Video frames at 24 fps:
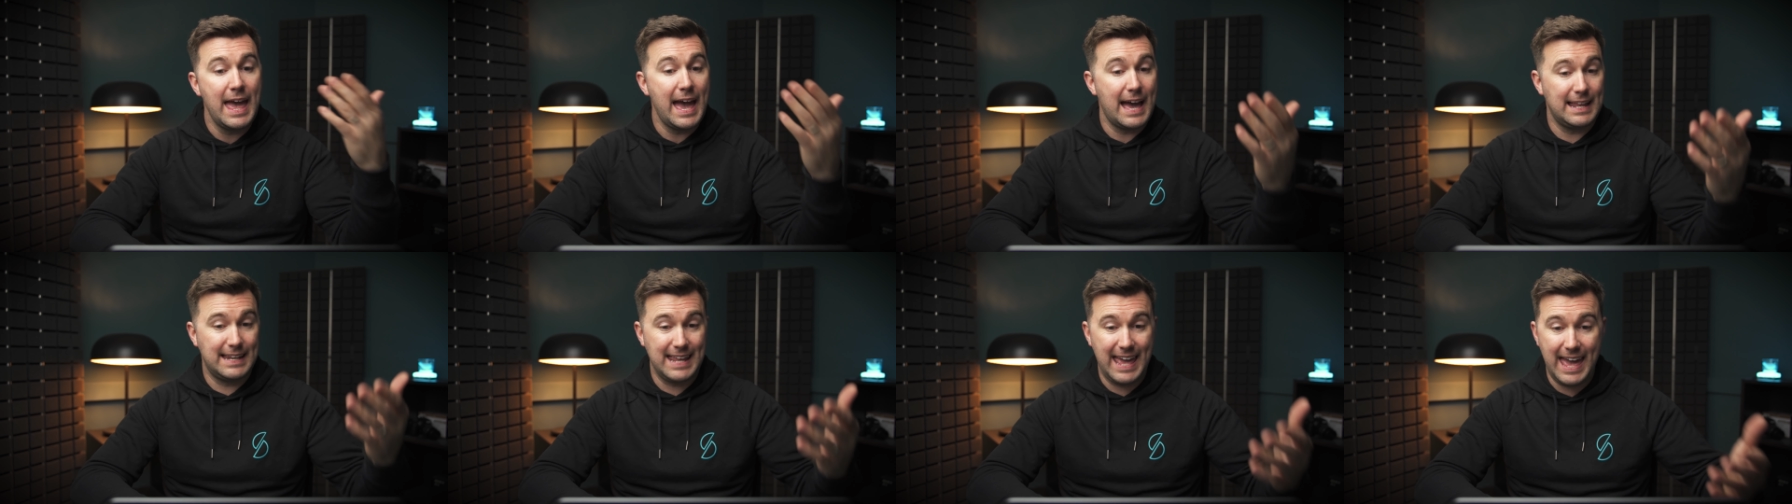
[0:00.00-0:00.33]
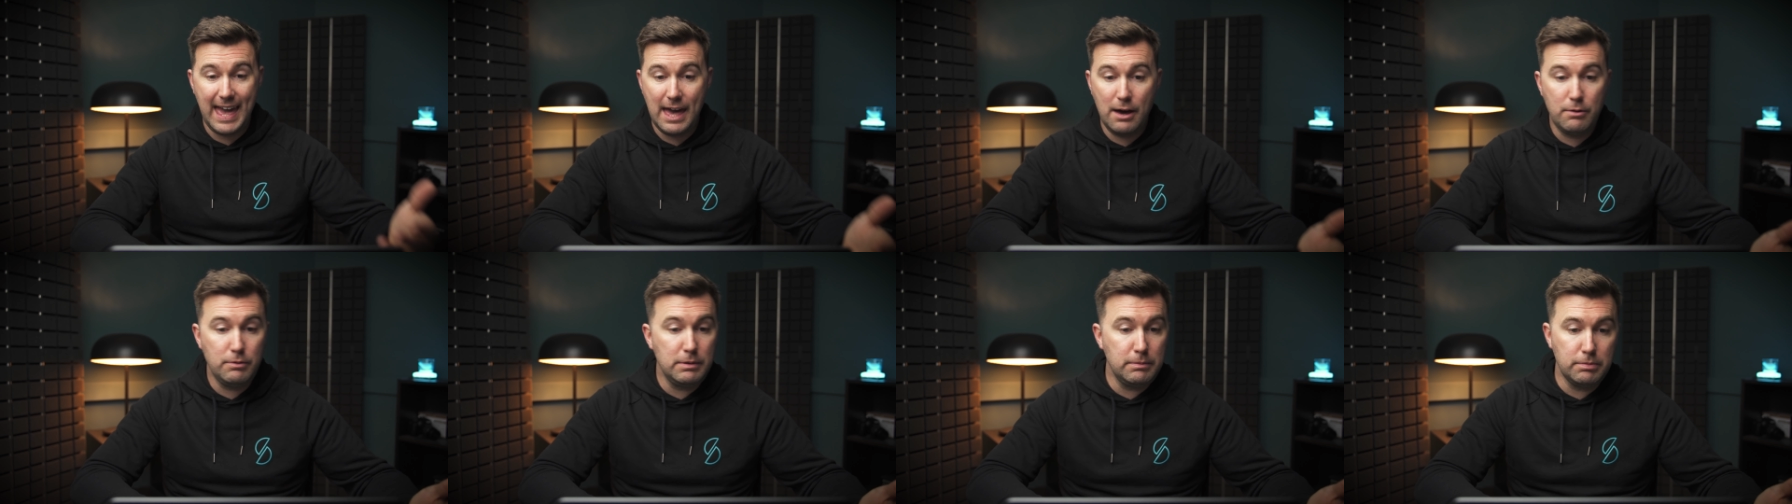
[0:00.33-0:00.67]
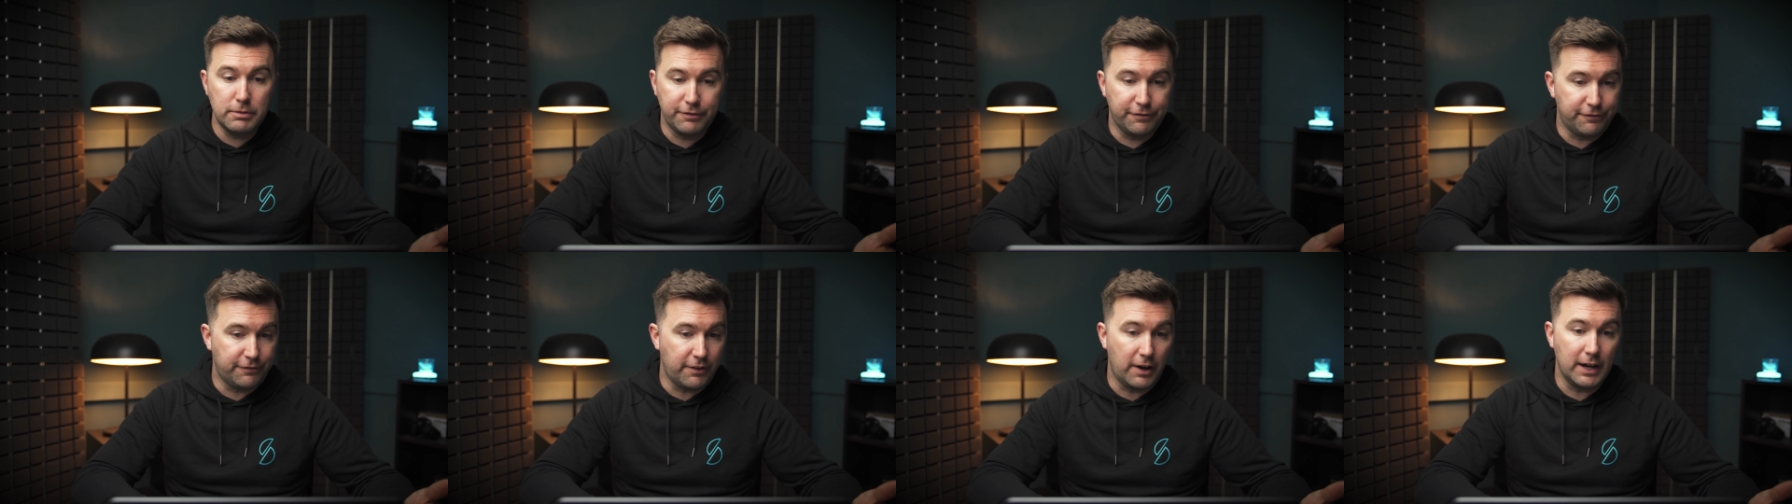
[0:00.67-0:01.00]
And how we
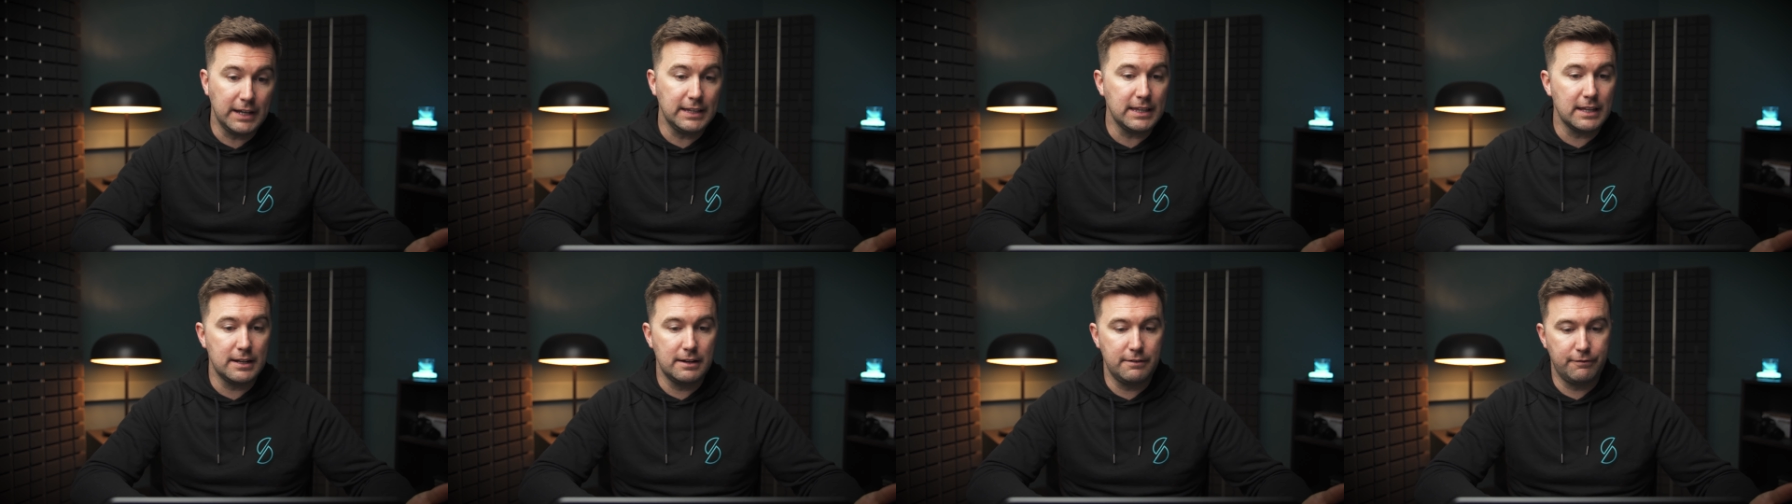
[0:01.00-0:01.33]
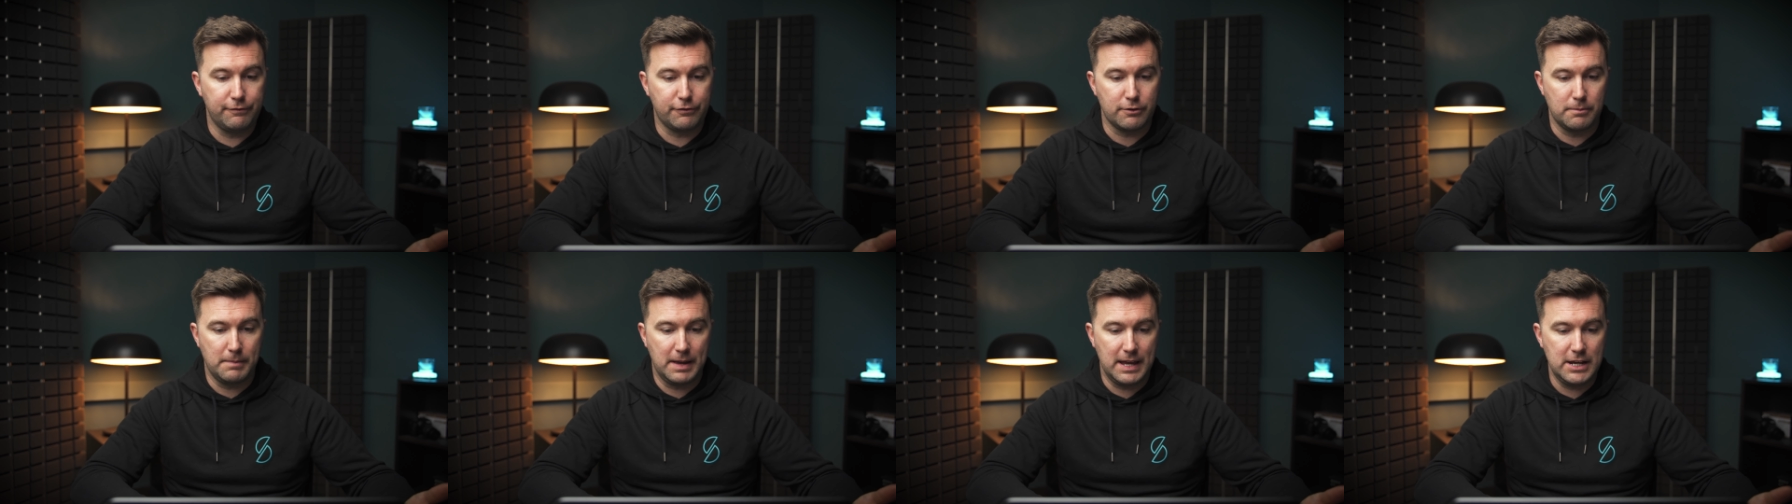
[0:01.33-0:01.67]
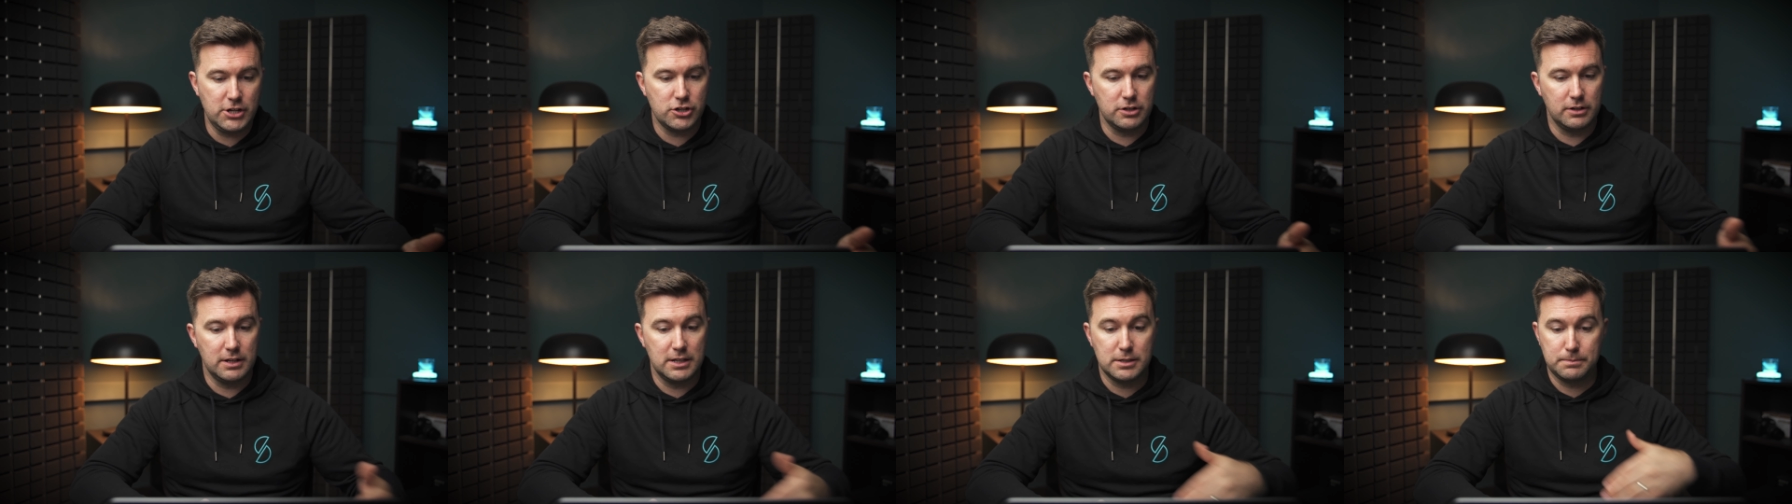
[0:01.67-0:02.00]
would find that
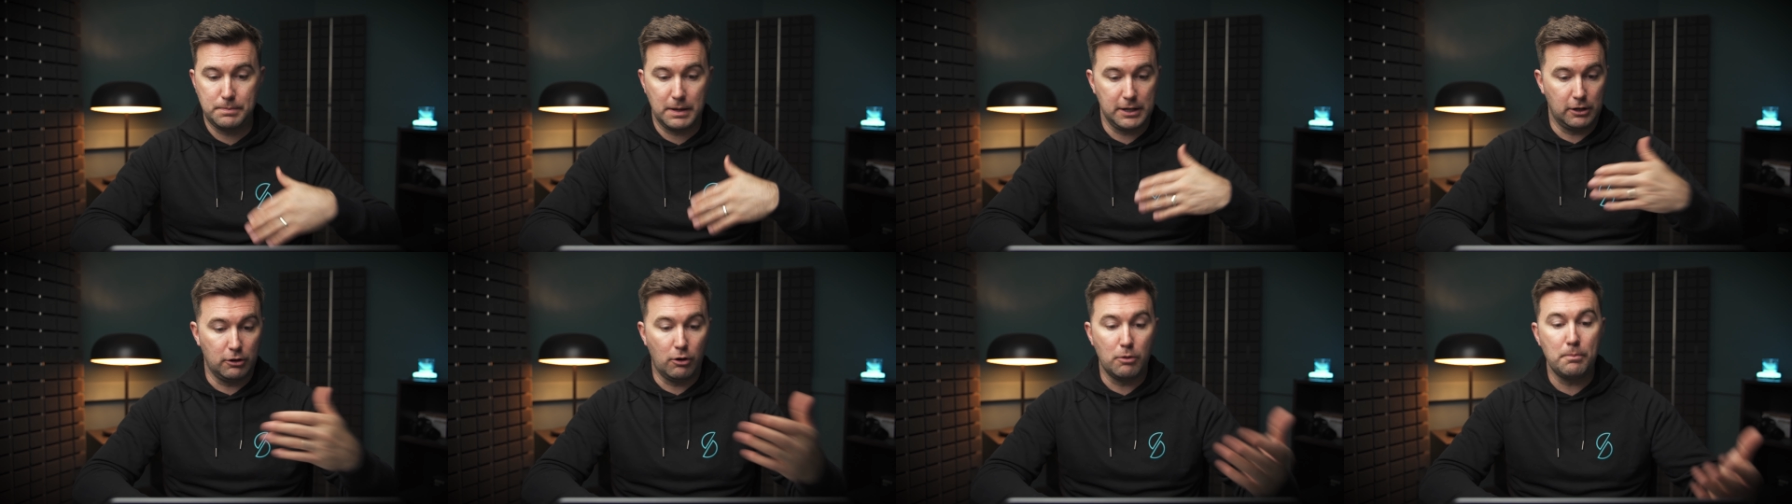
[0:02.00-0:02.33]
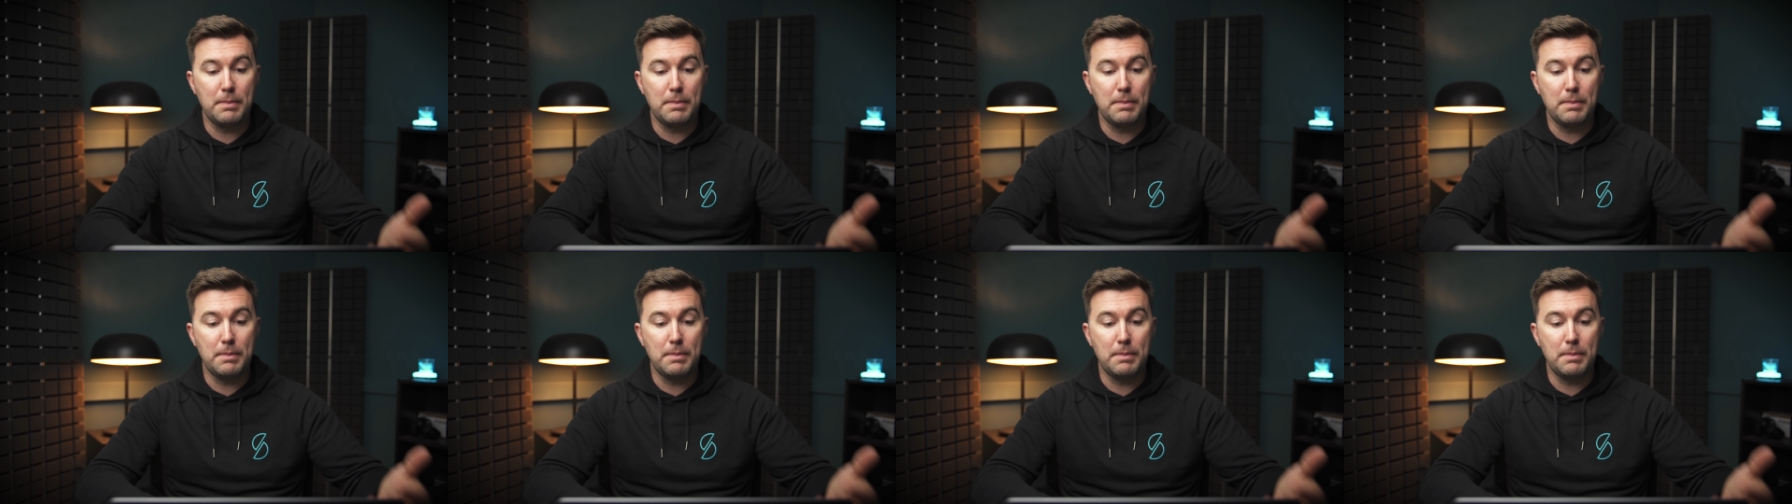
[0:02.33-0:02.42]
information is by going